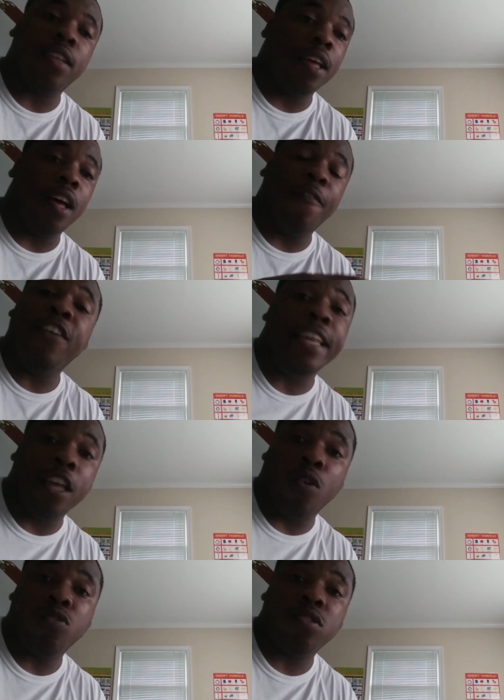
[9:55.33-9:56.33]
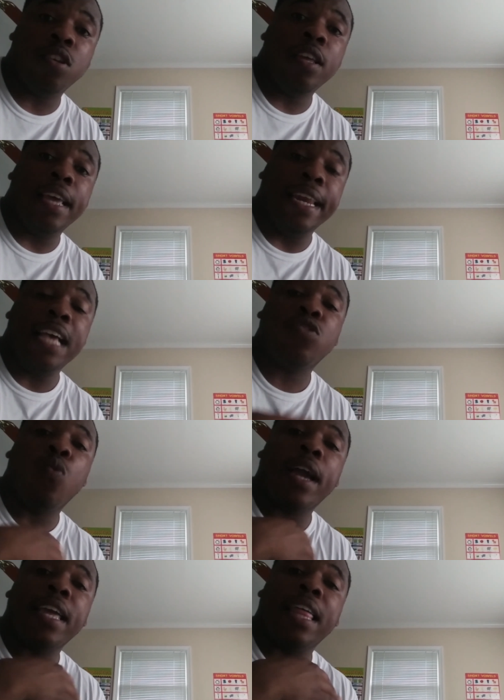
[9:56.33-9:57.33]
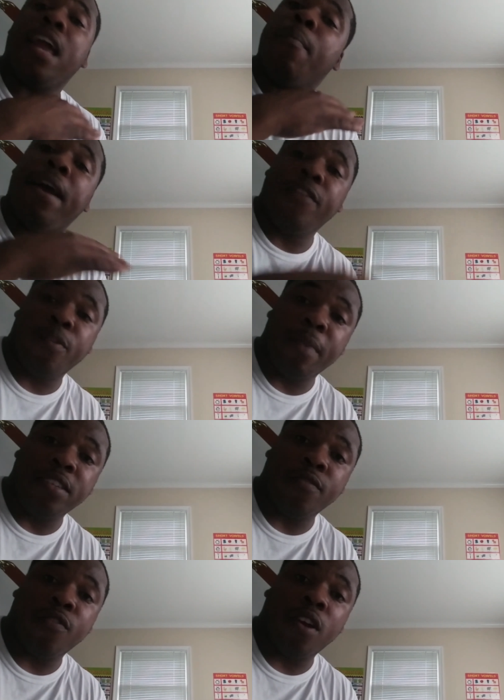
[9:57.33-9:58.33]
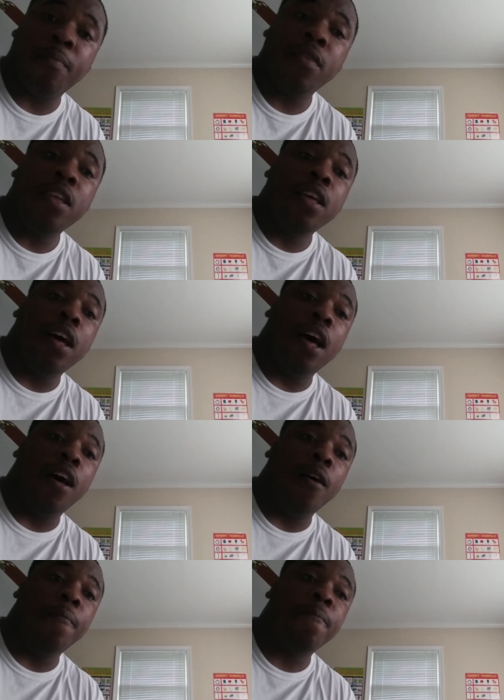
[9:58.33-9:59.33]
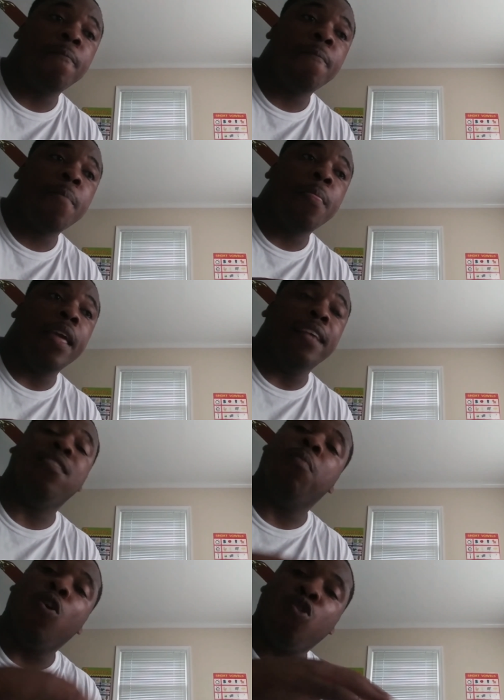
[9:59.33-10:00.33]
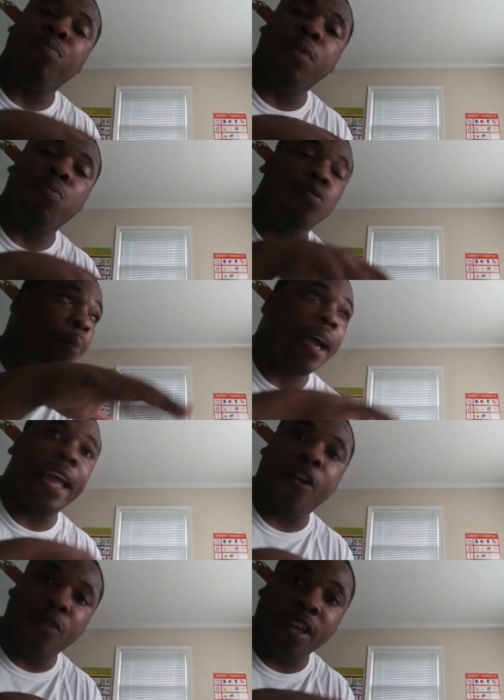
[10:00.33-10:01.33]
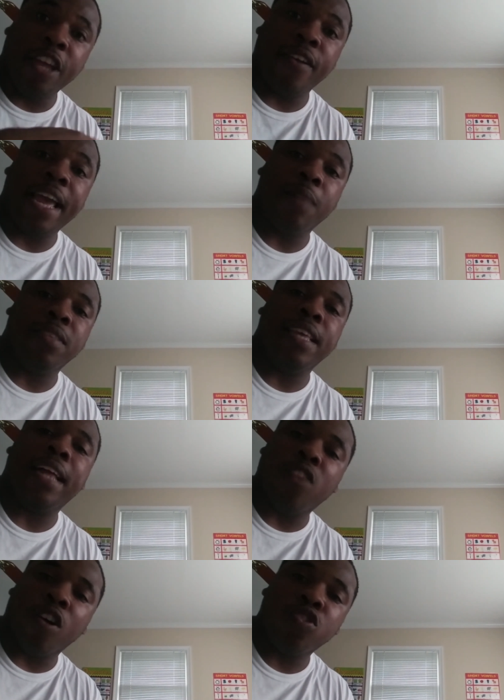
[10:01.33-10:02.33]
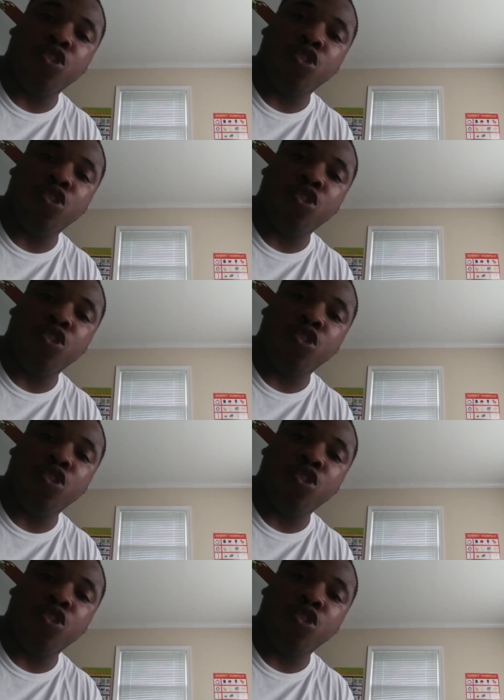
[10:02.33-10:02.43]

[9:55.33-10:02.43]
um, videos, and that's who I get a lot of my information from. Um, and some local people in my area here in Hampton that I talk